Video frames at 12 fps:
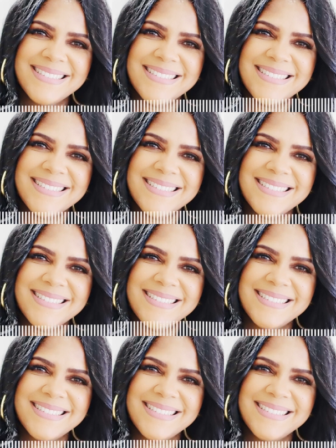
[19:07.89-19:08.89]
you know
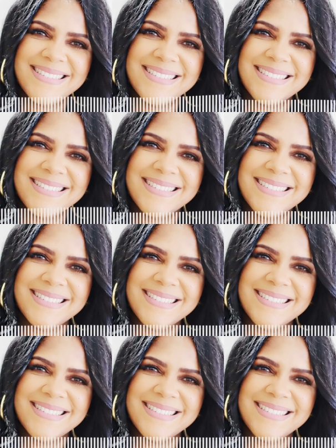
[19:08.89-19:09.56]
like but it's or just, even if